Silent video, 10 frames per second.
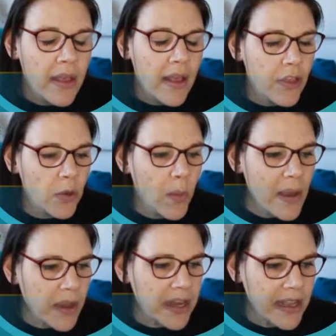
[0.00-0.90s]
and the way
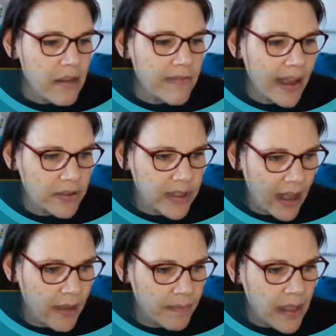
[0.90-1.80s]
we're going to get around
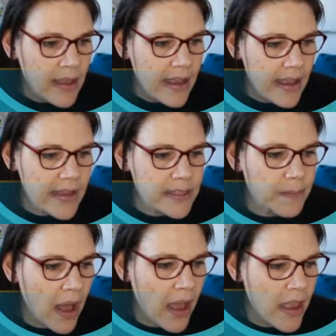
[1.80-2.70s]
that is
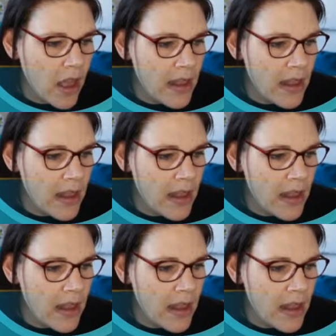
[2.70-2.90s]
by